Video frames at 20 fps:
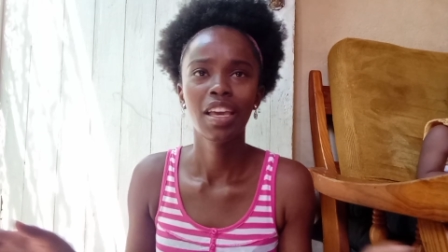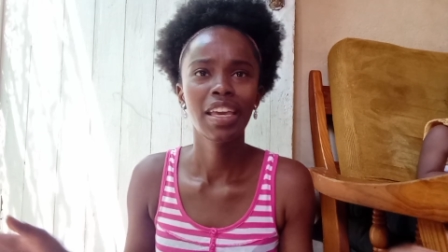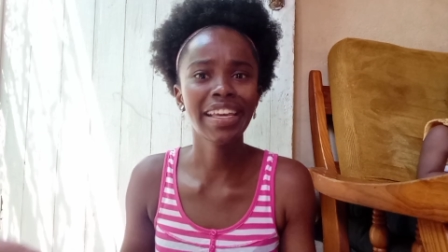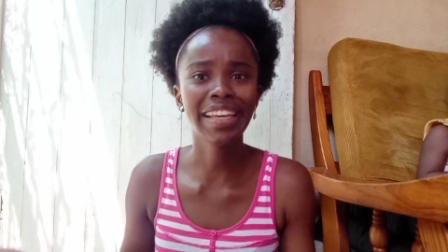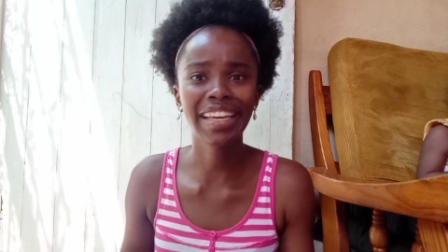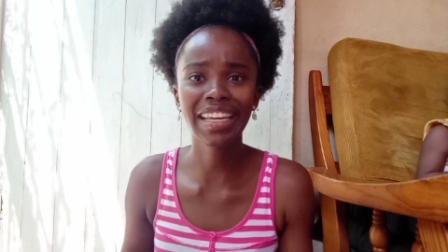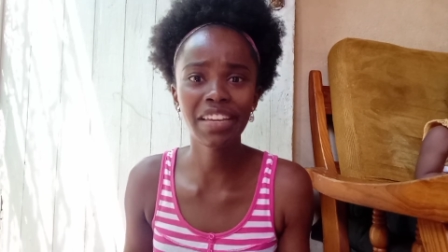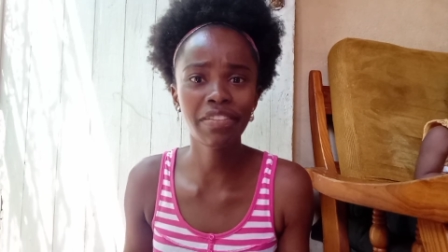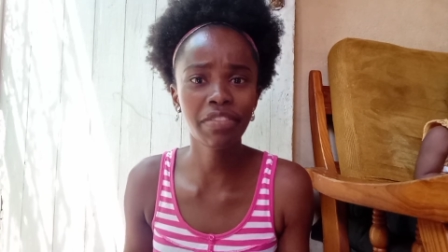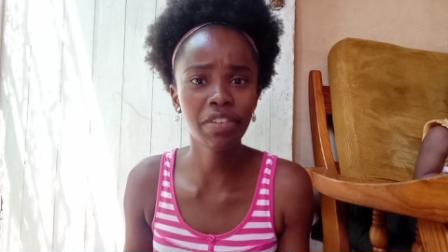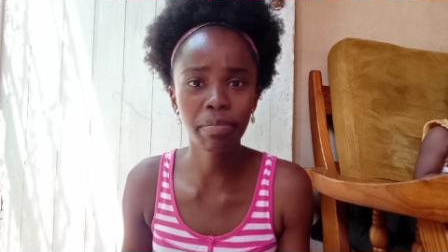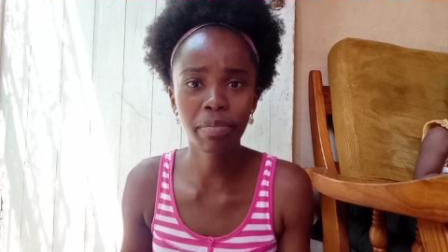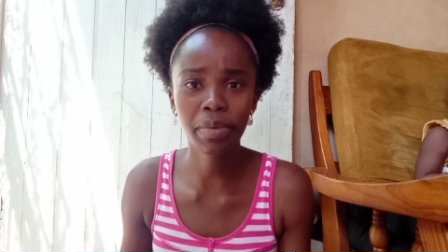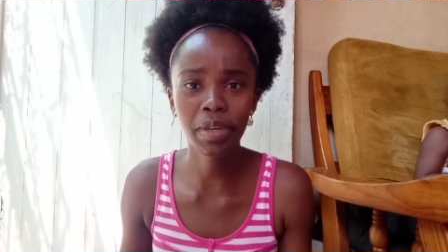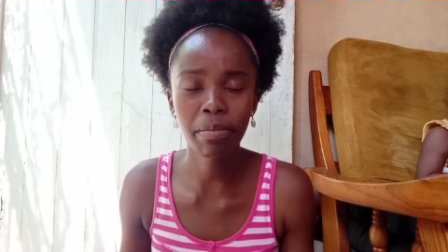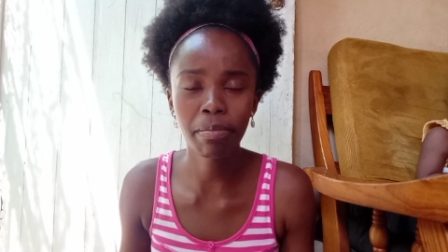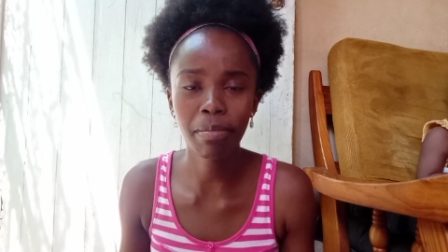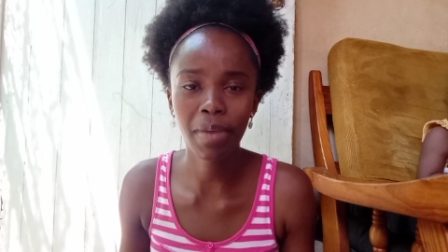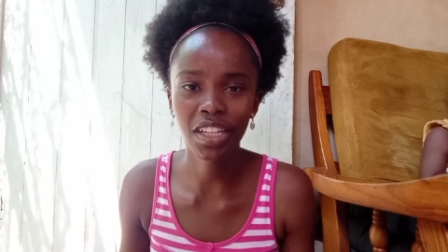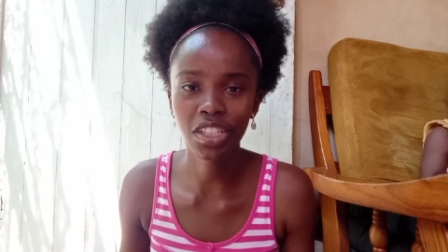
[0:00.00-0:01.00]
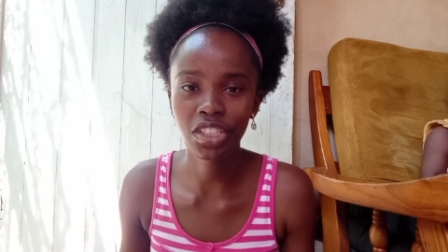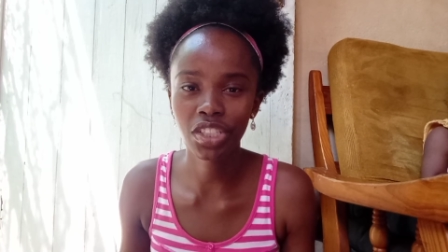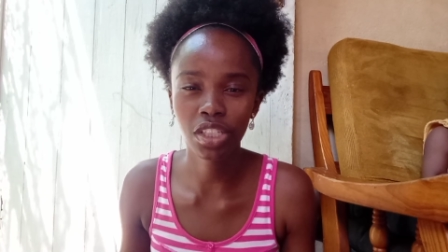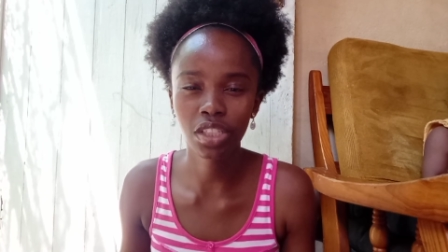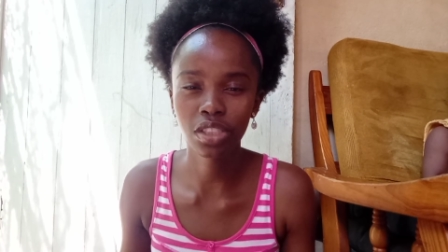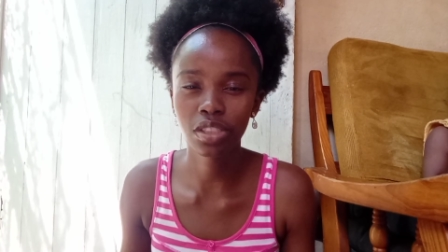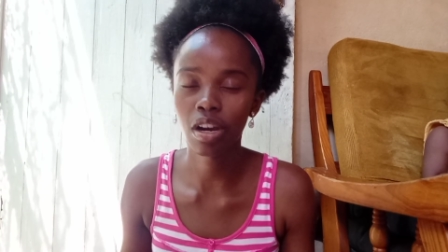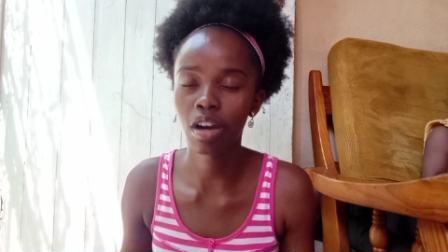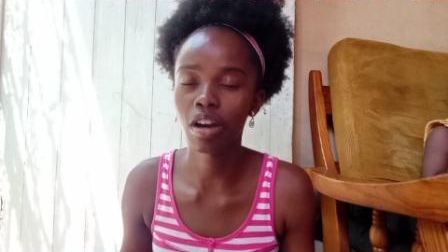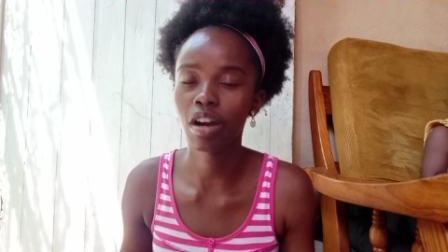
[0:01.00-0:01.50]
It can even be
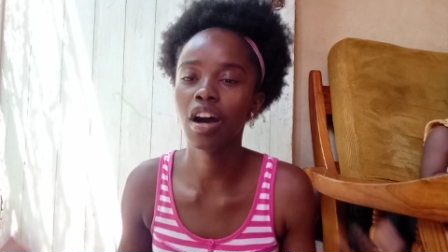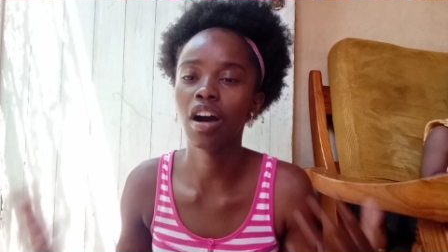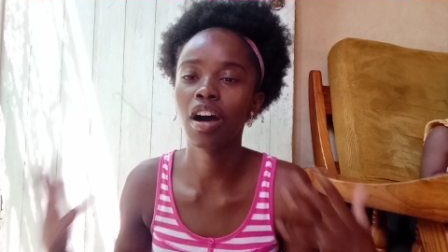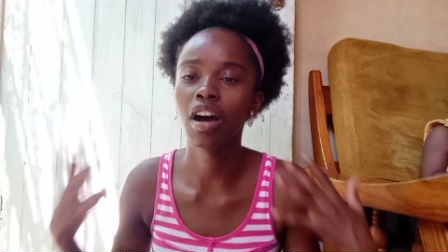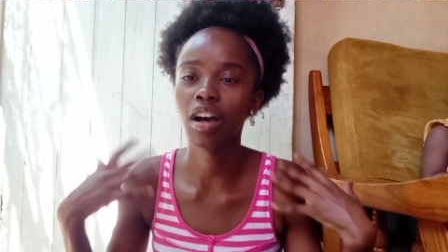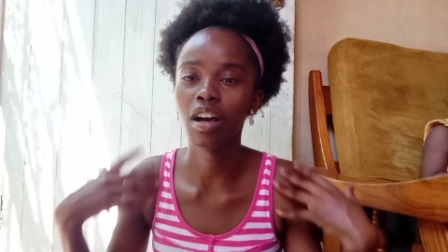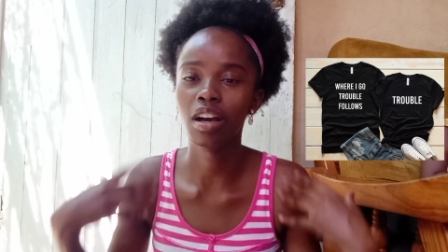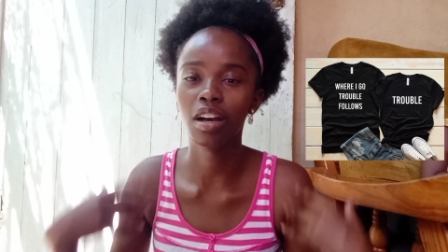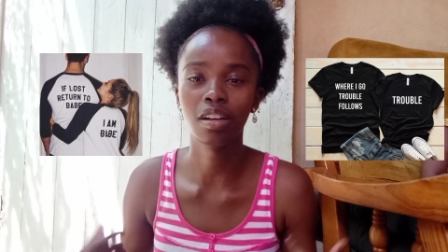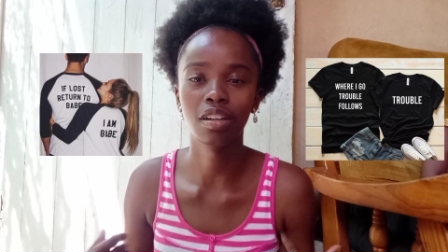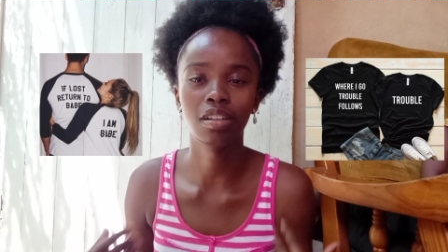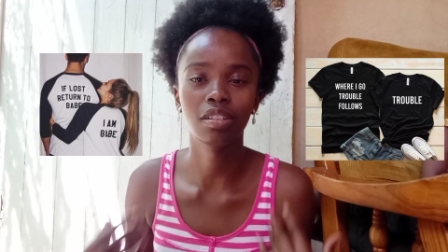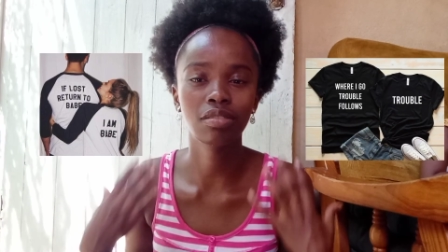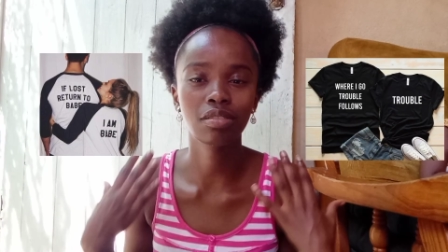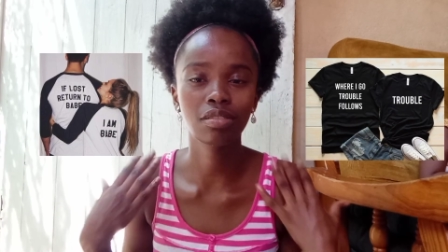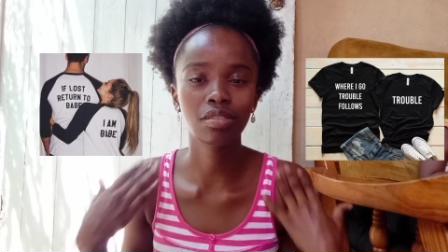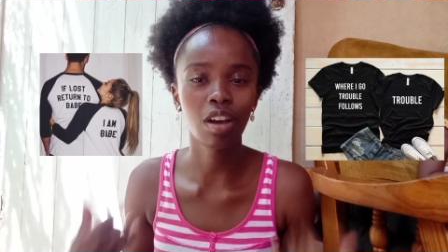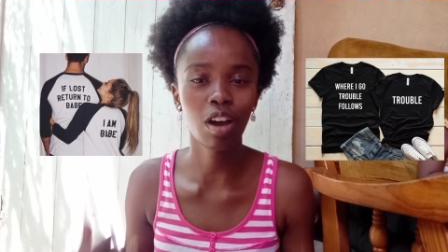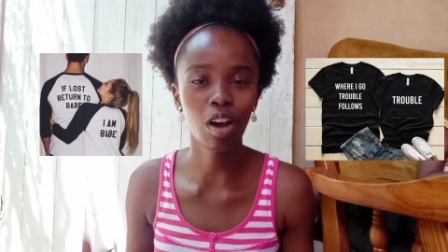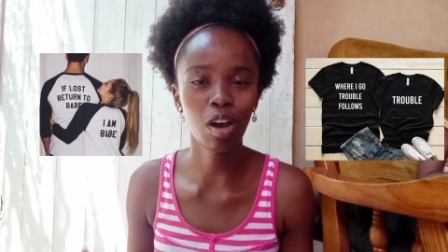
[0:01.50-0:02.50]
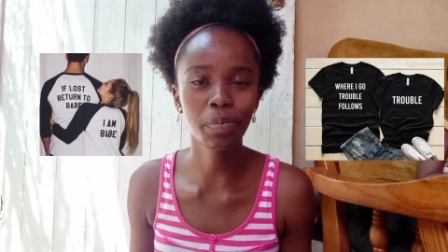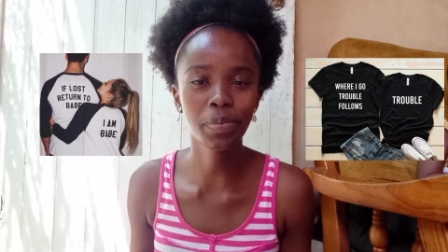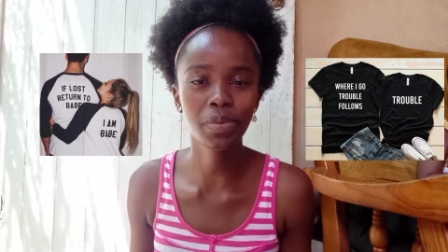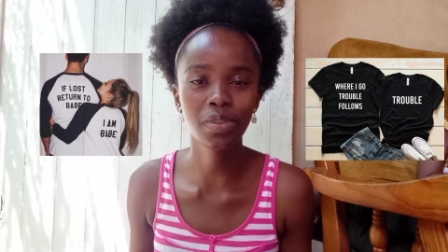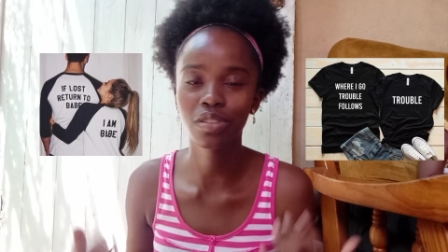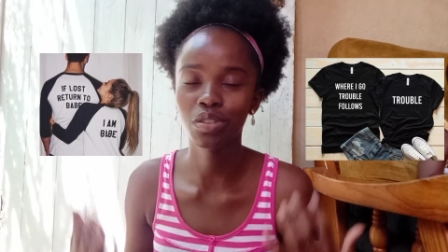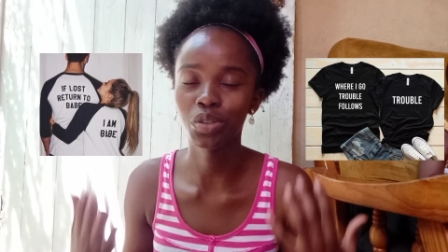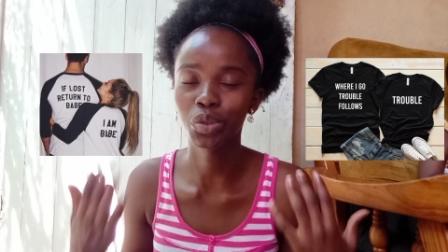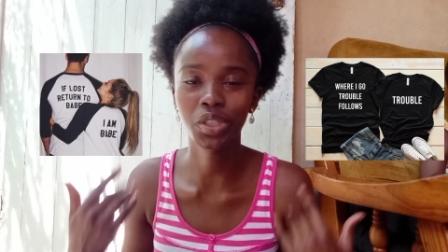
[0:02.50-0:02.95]
matching tops,